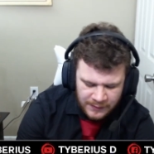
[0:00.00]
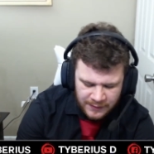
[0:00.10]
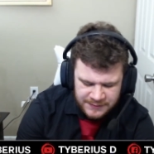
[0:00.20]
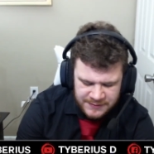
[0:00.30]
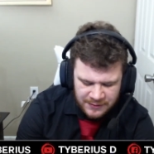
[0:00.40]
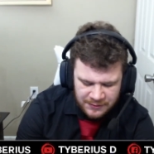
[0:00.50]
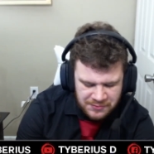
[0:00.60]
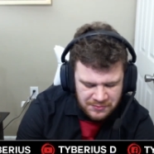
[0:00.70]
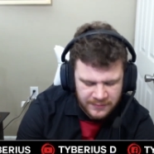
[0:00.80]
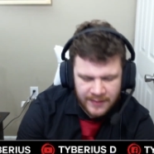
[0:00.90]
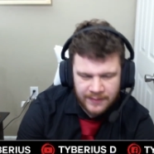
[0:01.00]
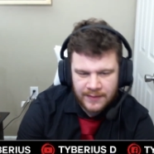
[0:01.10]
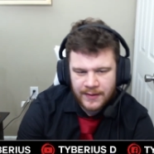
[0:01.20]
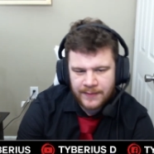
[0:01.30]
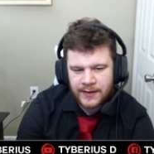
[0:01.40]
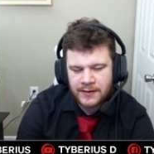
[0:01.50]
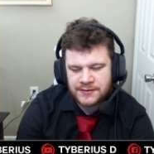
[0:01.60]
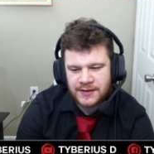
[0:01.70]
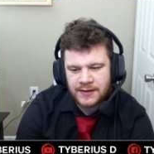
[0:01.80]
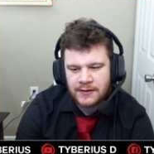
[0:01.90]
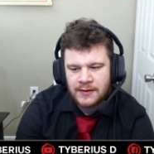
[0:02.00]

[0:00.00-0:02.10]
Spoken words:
And so that might be interesting.